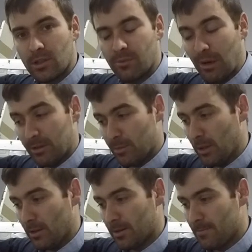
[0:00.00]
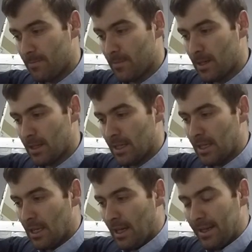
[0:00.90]
spark plug.
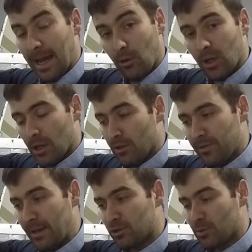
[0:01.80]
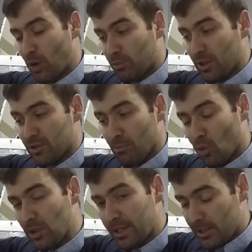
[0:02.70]
Now, fouled spark plugs are
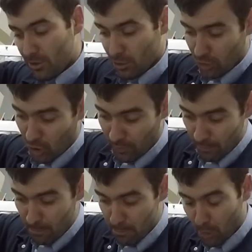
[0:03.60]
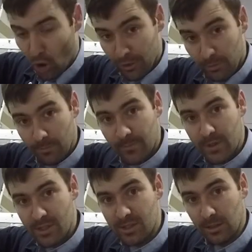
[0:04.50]
more likely to occur on bottom
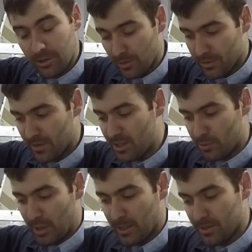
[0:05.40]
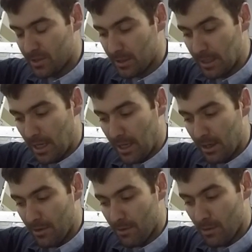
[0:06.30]
cylinders. This is because
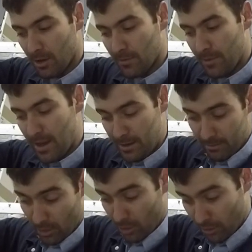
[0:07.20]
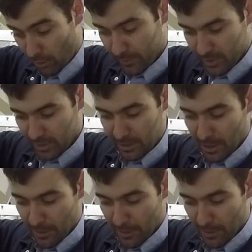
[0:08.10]
they are obviously